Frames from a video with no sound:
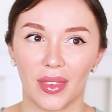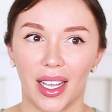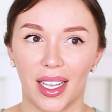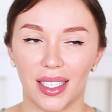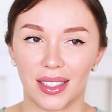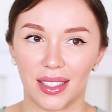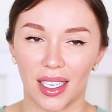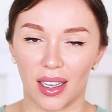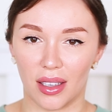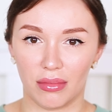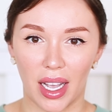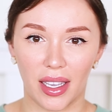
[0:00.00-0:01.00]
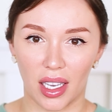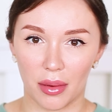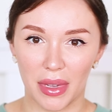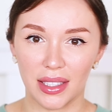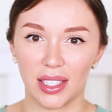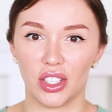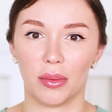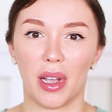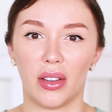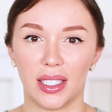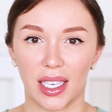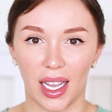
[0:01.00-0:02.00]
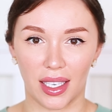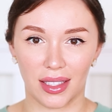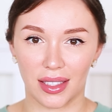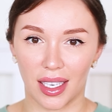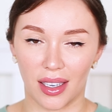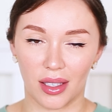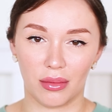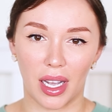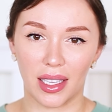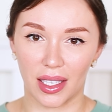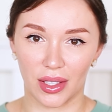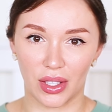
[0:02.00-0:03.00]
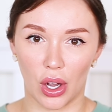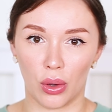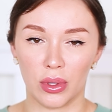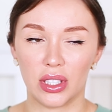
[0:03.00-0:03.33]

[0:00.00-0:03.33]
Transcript: I got a message about it, and I let it go.